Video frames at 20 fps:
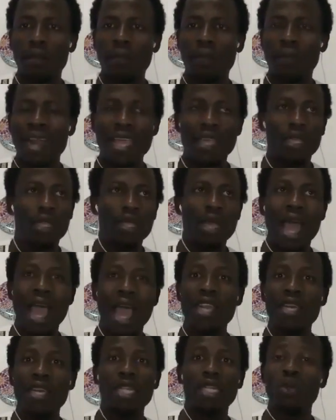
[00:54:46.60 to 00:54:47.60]
like, I
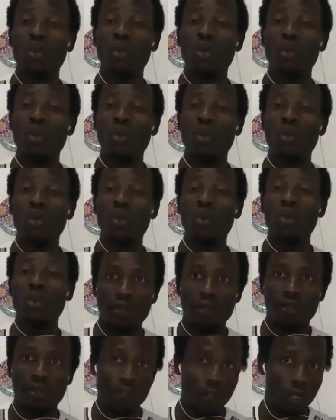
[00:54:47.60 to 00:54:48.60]
need to eat,
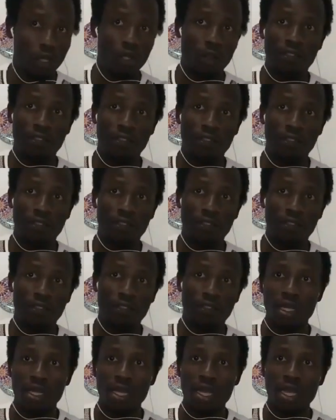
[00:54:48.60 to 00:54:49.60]
first of thing.
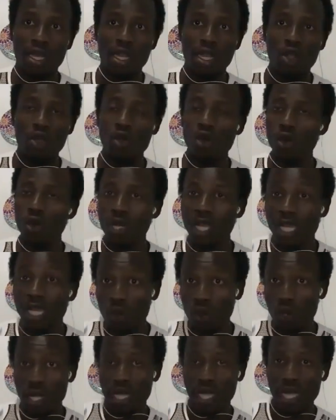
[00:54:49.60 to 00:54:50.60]
You need
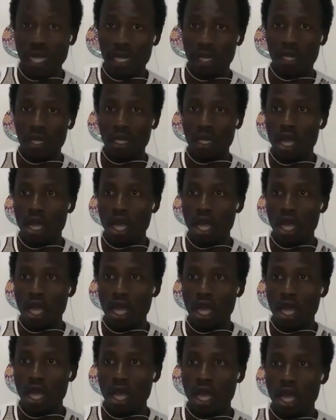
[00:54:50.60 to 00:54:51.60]
to eat.
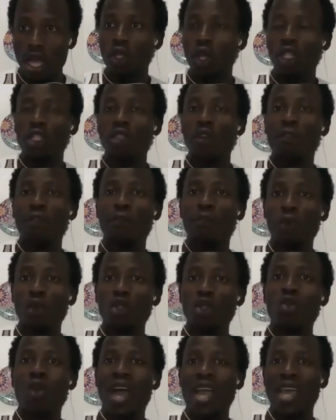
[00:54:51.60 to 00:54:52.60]
Does the food
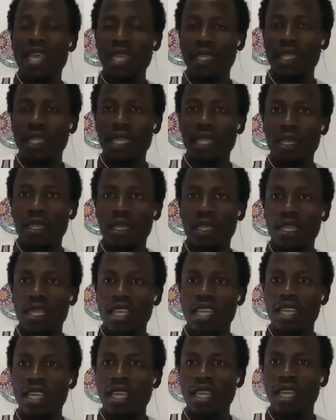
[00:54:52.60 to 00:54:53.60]
you are eating,
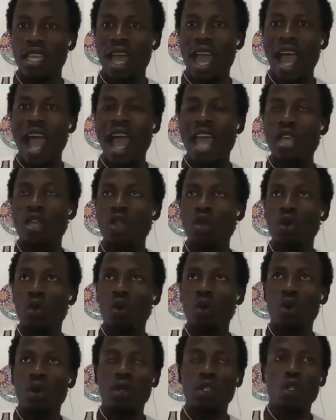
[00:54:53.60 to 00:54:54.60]
are
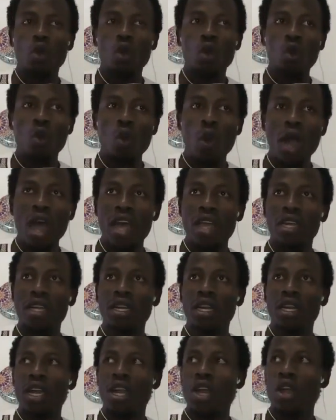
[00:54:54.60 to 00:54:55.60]
you the one
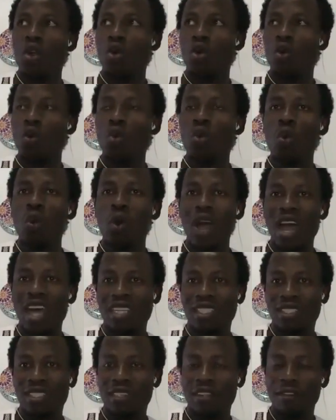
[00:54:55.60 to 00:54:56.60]
who
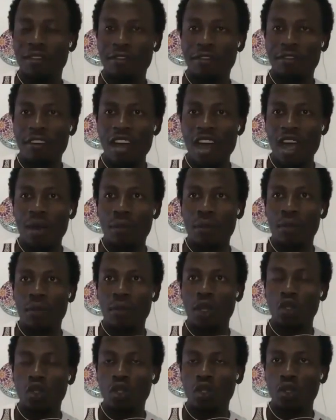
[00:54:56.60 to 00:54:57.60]
has the farm
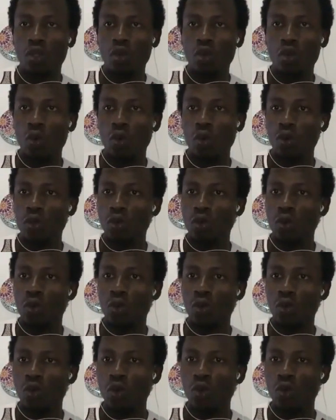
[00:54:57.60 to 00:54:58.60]
to
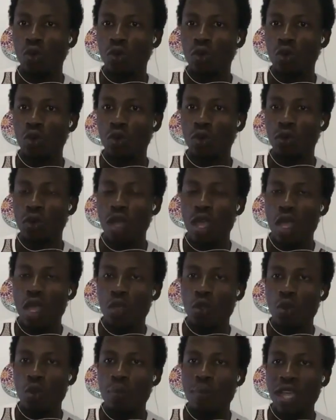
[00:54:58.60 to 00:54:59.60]

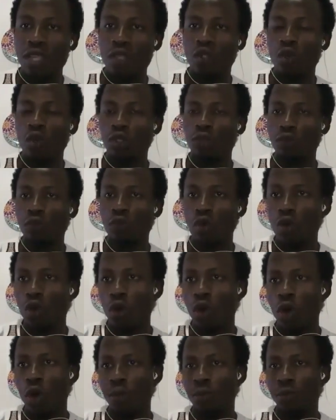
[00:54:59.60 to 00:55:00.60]
make those food
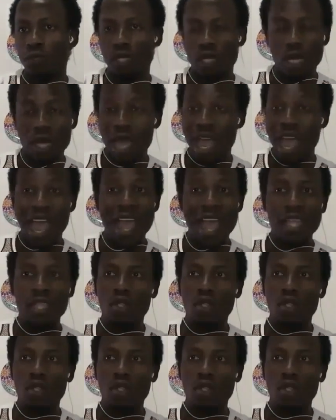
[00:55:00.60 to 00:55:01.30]
go up? I